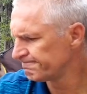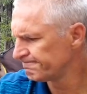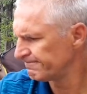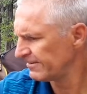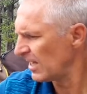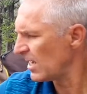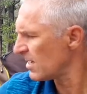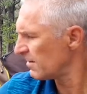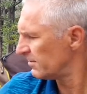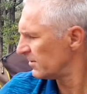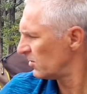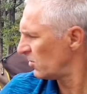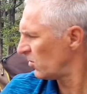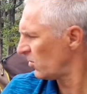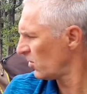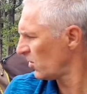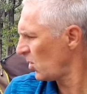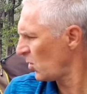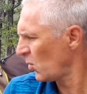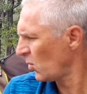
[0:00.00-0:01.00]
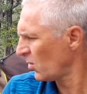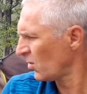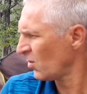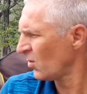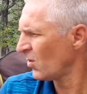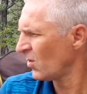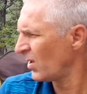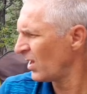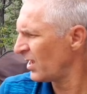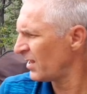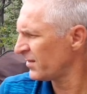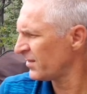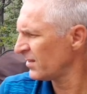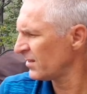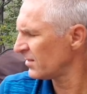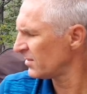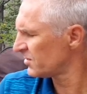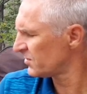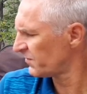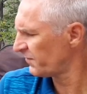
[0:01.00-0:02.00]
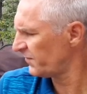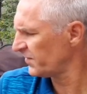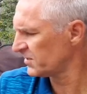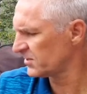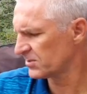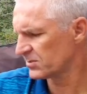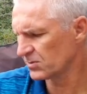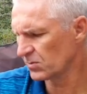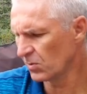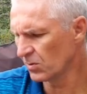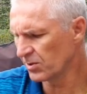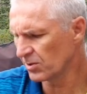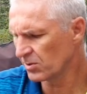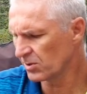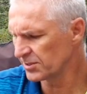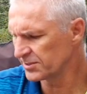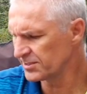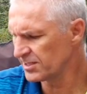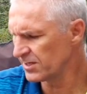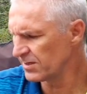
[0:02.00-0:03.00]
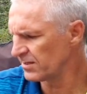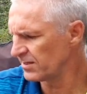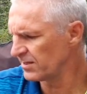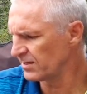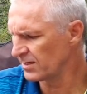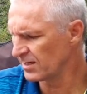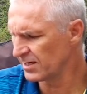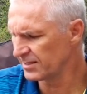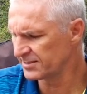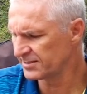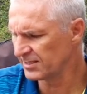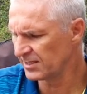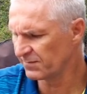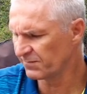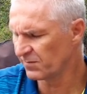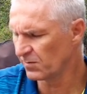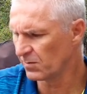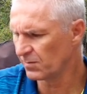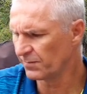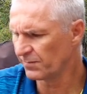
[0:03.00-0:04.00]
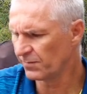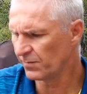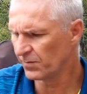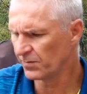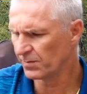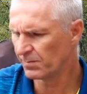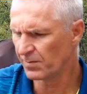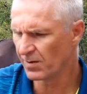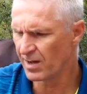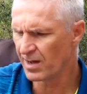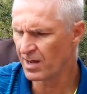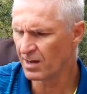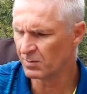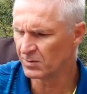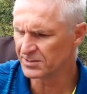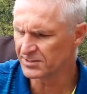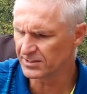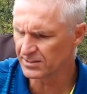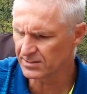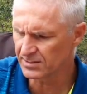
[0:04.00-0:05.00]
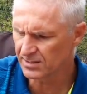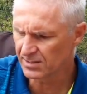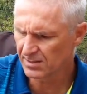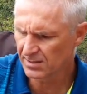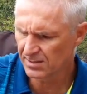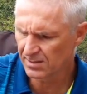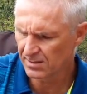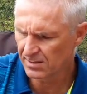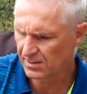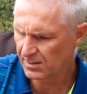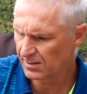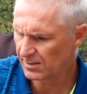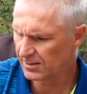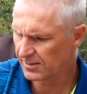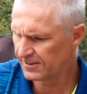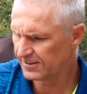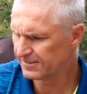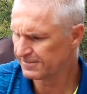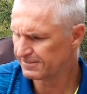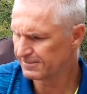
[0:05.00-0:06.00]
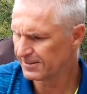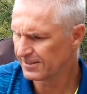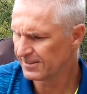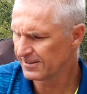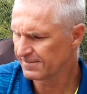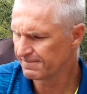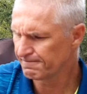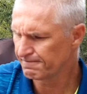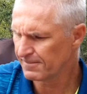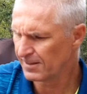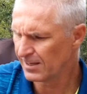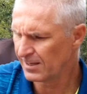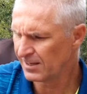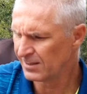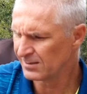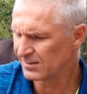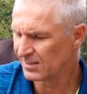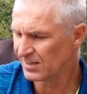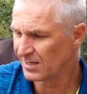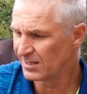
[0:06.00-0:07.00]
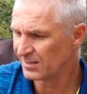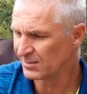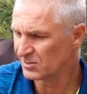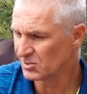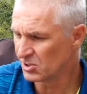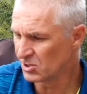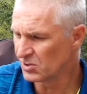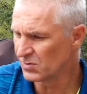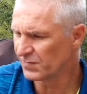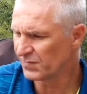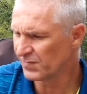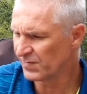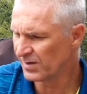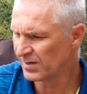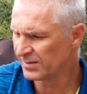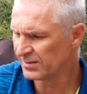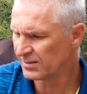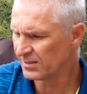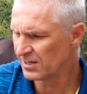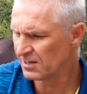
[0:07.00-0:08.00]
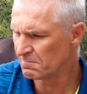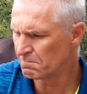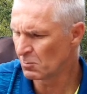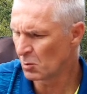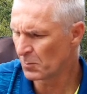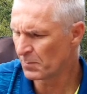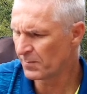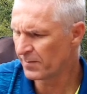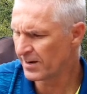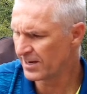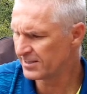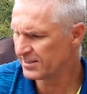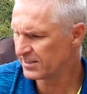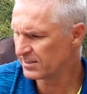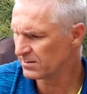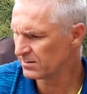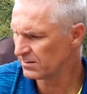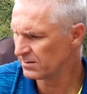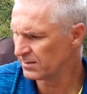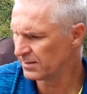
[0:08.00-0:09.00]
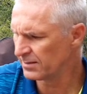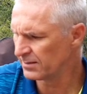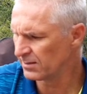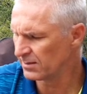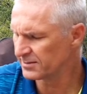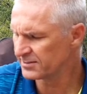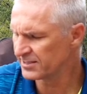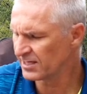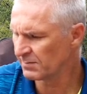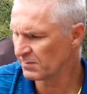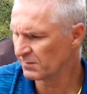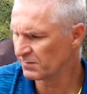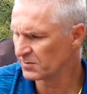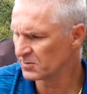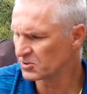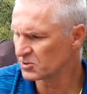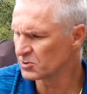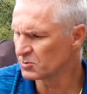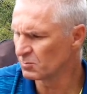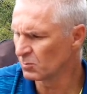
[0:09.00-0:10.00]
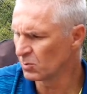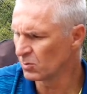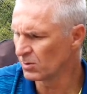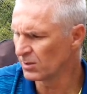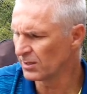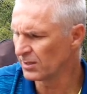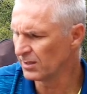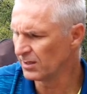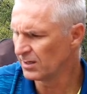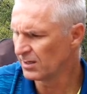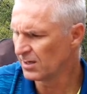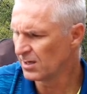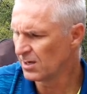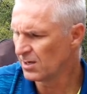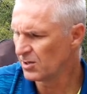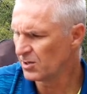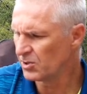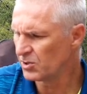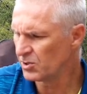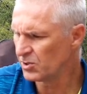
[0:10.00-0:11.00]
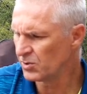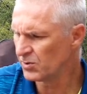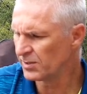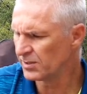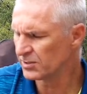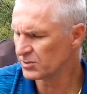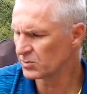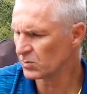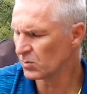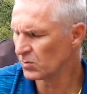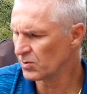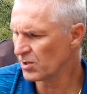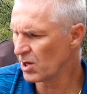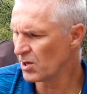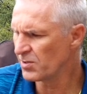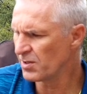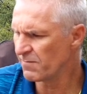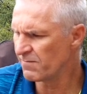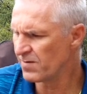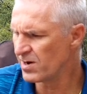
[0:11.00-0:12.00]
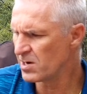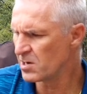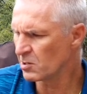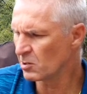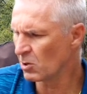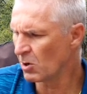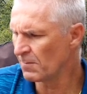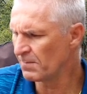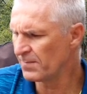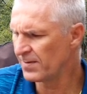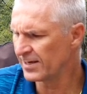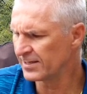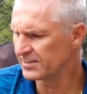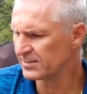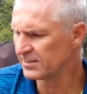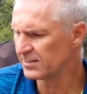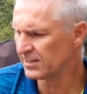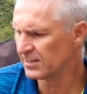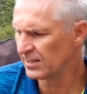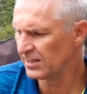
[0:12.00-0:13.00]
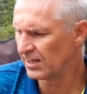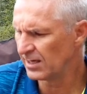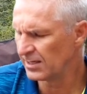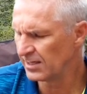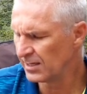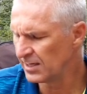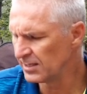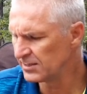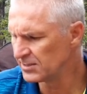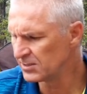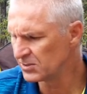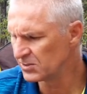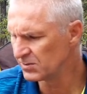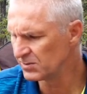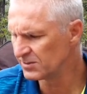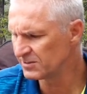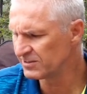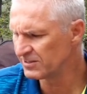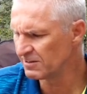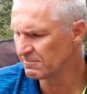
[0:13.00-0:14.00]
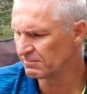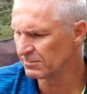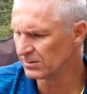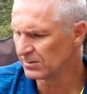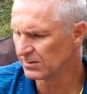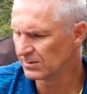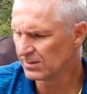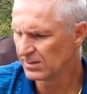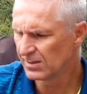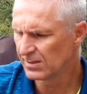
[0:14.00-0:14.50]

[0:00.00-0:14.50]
Yeah, all in all, I think this fits all the criteria that I set for the braai I wanted, and I do find it more practical than some of the smaller units, although they're very compact and easy to assemble.